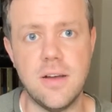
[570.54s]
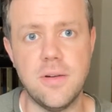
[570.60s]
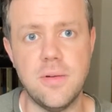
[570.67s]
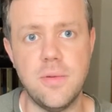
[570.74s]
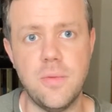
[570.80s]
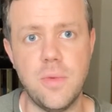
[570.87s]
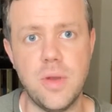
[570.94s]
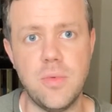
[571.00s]

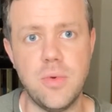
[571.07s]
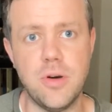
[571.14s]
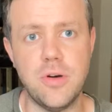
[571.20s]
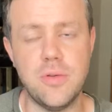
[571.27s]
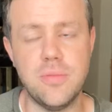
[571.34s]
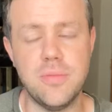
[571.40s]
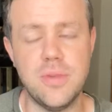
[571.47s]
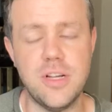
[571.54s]
we
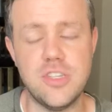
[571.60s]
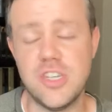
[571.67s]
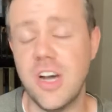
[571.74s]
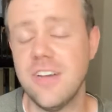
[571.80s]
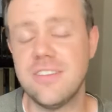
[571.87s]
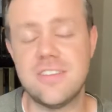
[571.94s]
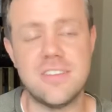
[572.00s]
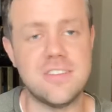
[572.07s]
will
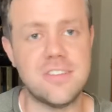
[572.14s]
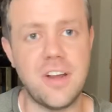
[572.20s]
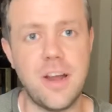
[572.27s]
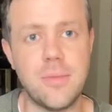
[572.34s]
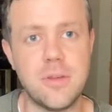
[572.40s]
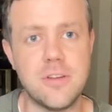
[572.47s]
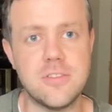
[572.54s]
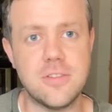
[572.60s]
adjust as
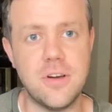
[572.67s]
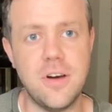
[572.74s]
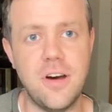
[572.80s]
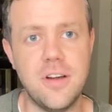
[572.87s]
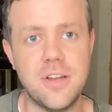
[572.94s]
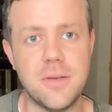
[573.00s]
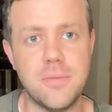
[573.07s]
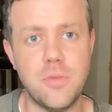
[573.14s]
time goes
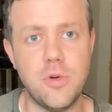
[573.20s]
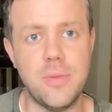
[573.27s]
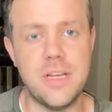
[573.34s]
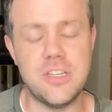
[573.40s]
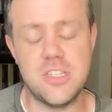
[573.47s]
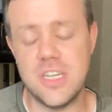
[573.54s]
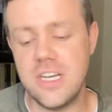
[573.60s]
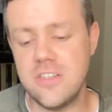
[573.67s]
on, and we'll
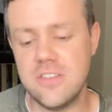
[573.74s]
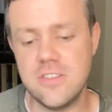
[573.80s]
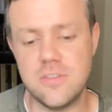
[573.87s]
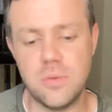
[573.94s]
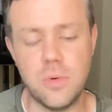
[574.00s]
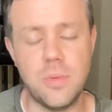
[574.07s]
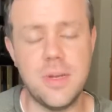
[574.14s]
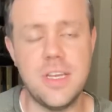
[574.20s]
make changes
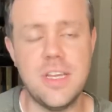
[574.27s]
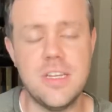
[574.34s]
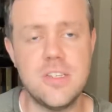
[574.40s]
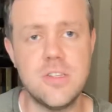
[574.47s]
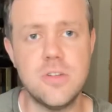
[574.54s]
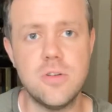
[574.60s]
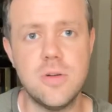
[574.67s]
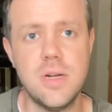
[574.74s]
when we need
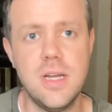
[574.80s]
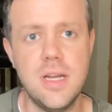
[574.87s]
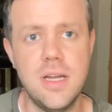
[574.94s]
to,